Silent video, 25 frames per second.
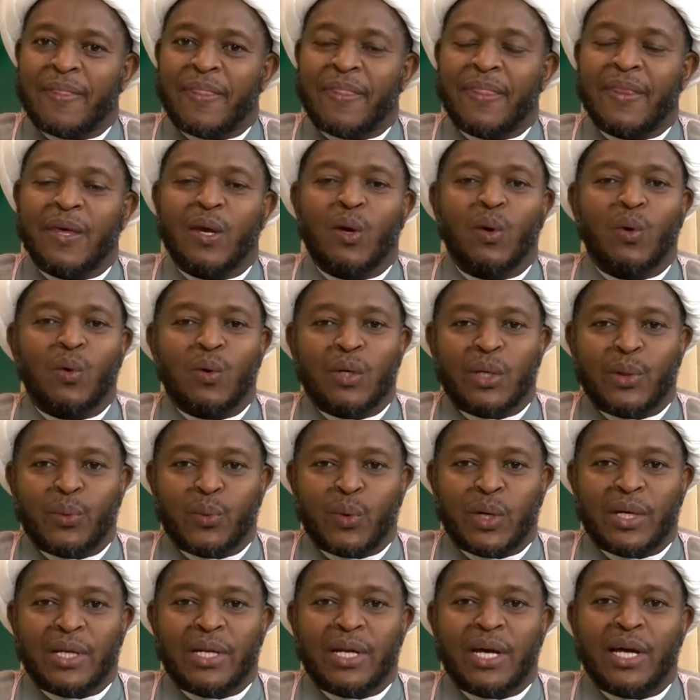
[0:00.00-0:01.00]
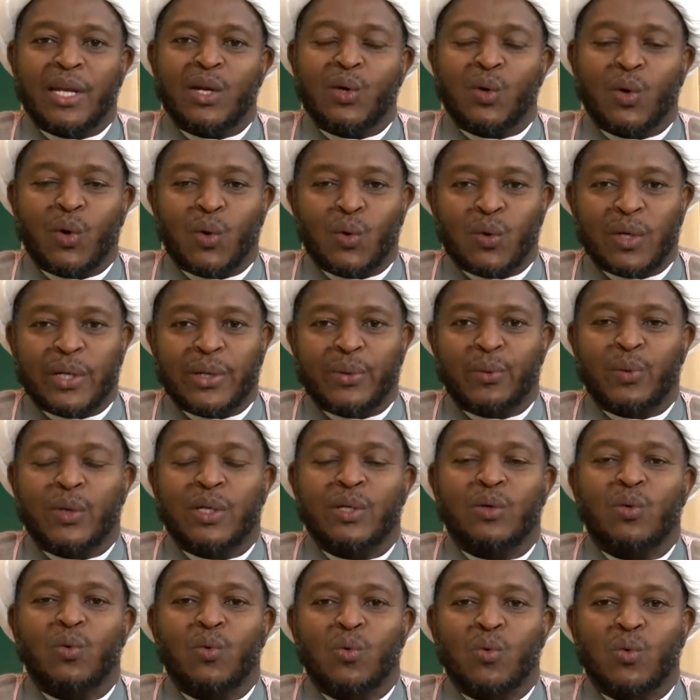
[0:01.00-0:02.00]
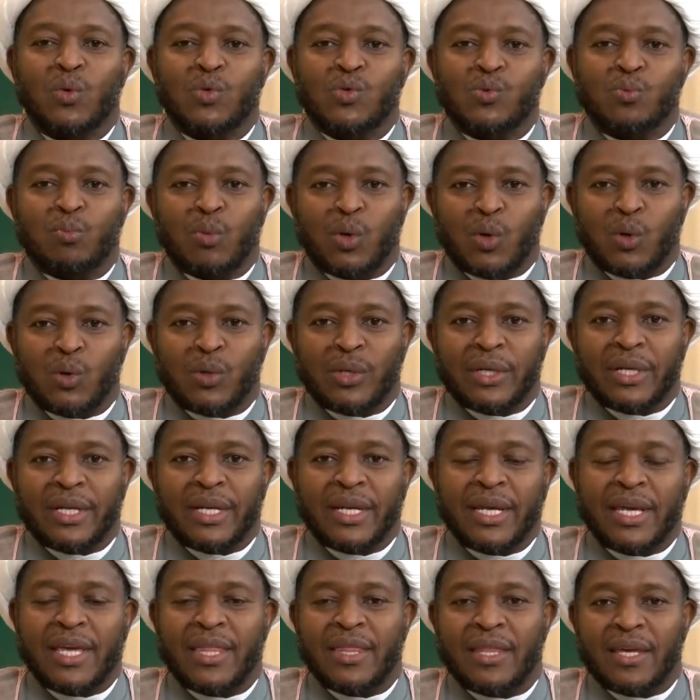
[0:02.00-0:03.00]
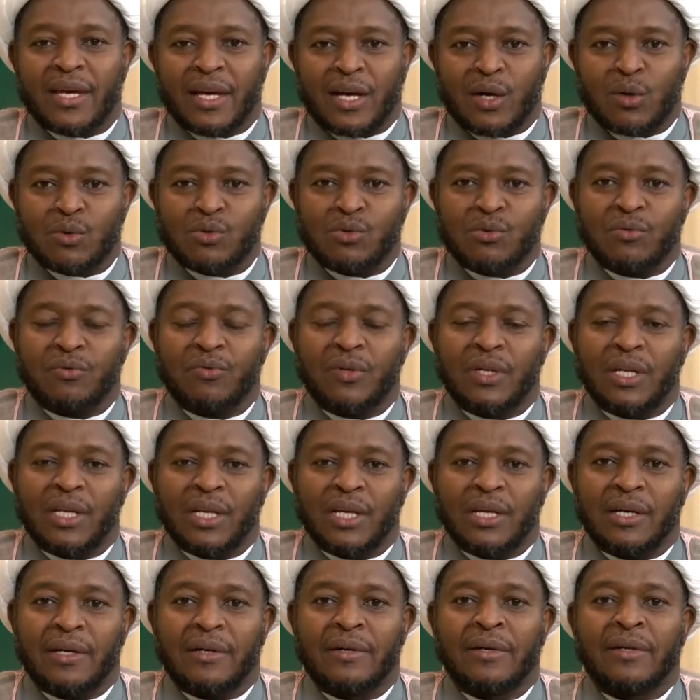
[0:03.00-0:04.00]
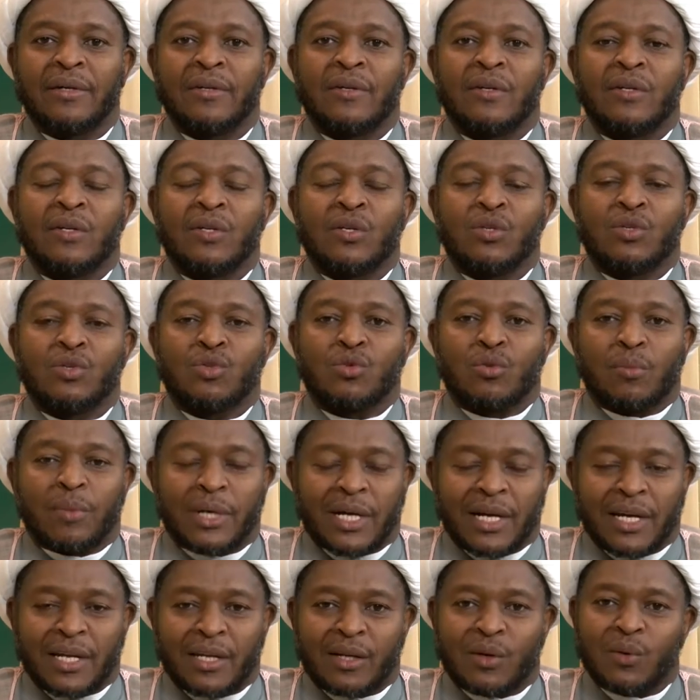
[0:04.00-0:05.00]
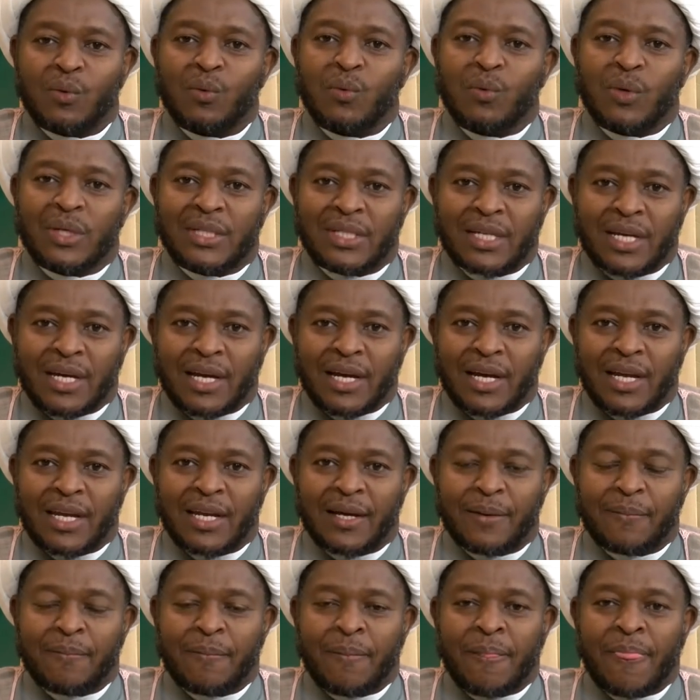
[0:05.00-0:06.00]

the only one and only one who was born in the house of Allah subhanahu wa ta'ala.